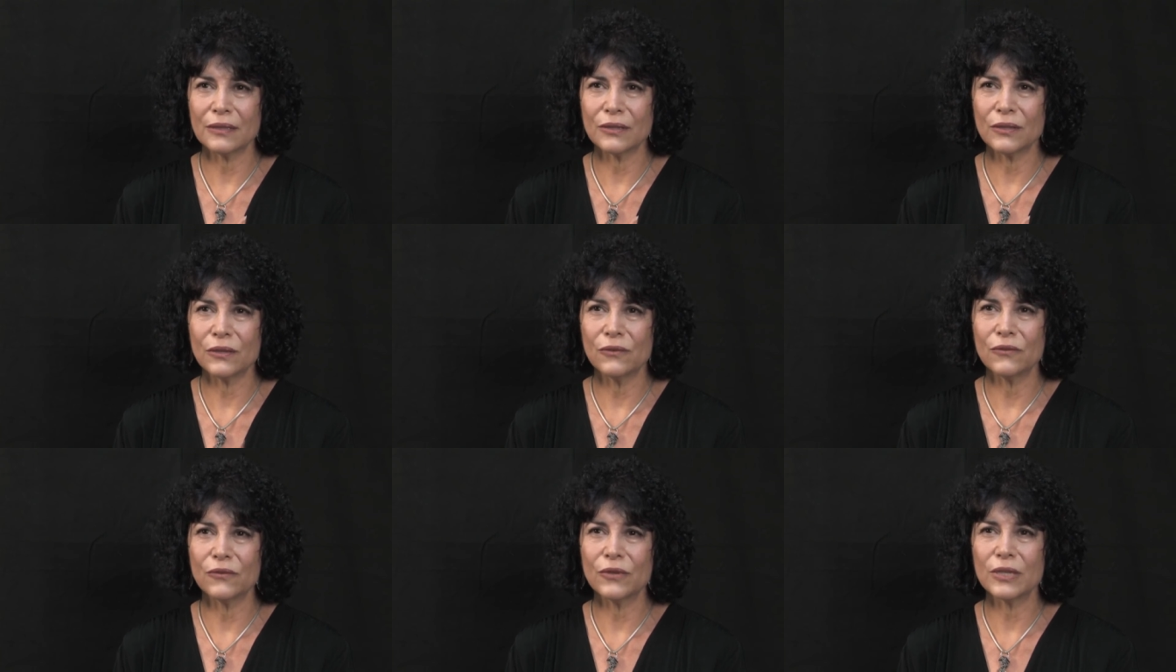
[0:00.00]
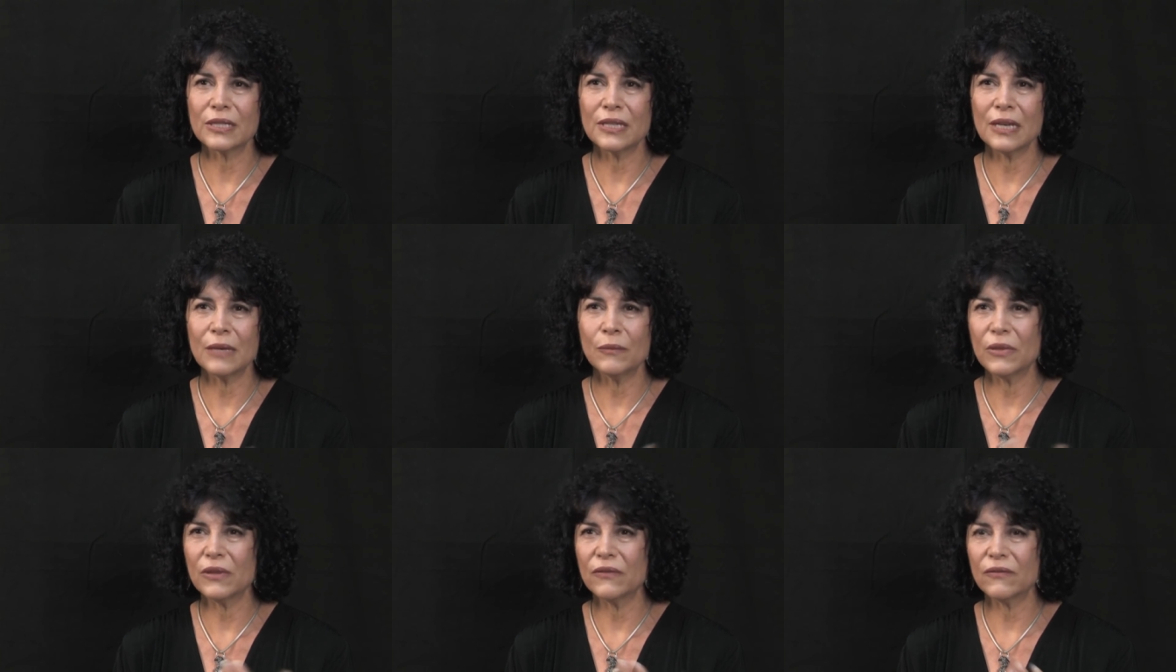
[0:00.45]
So, for
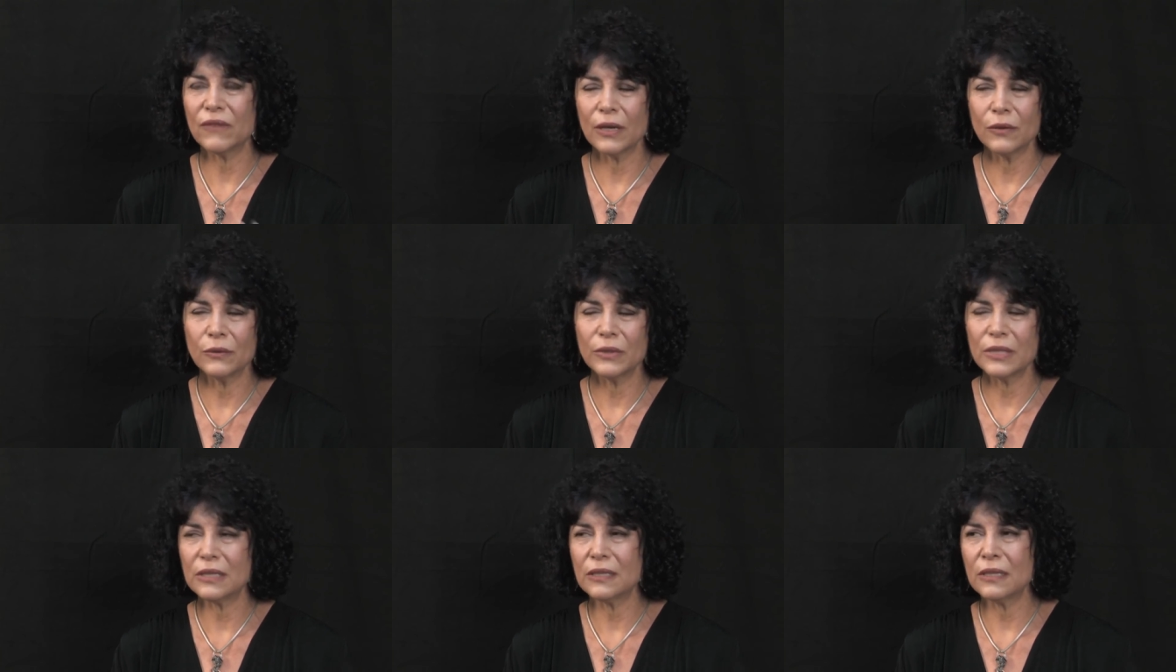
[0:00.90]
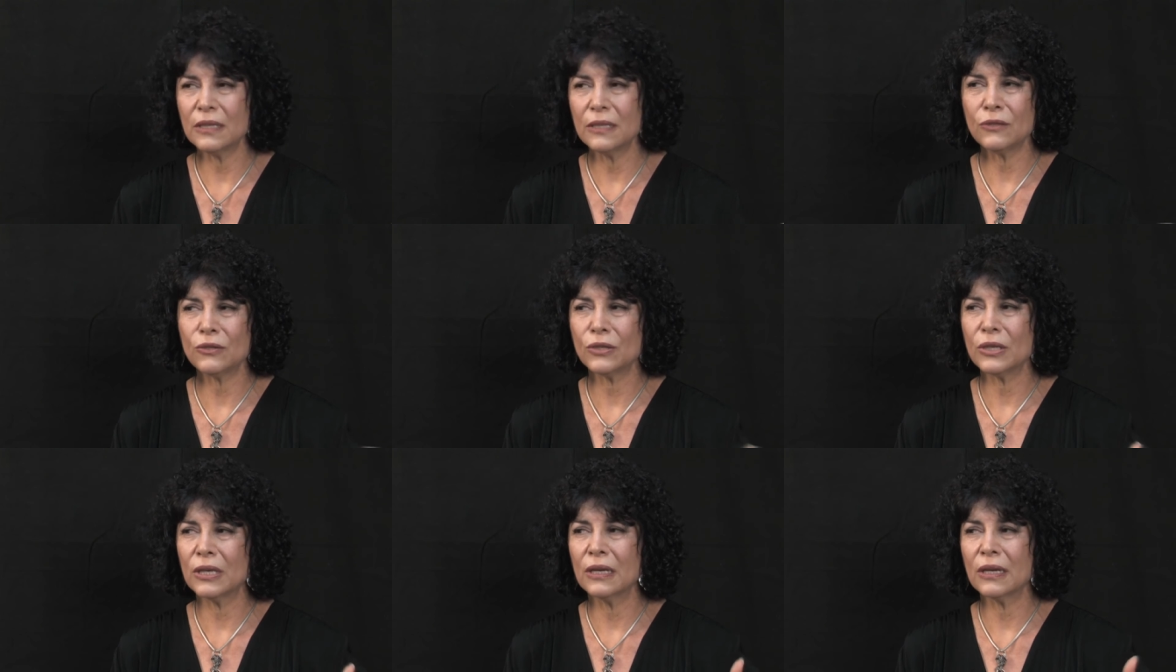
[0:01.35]
example, if I was
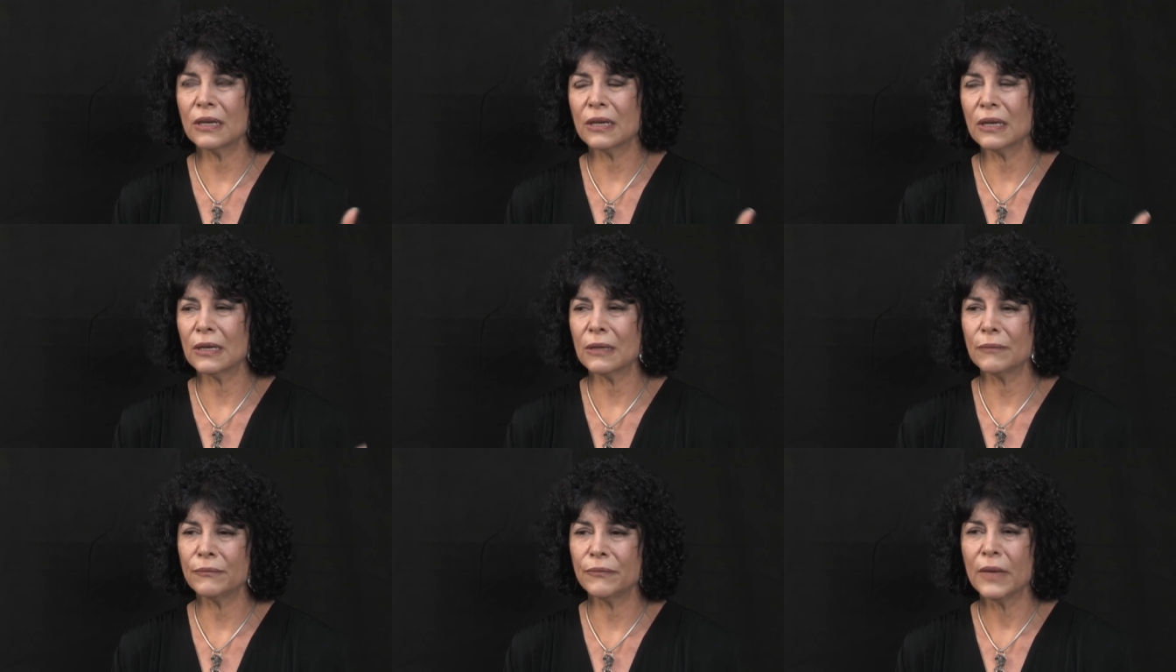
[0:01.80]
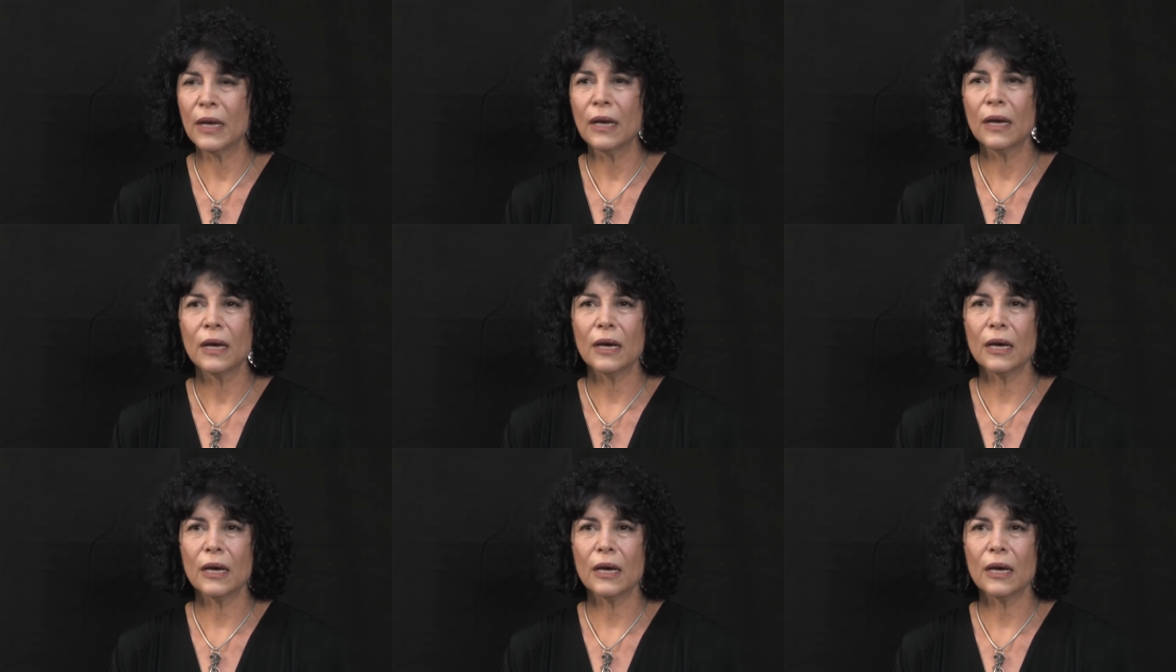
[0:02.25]
teaching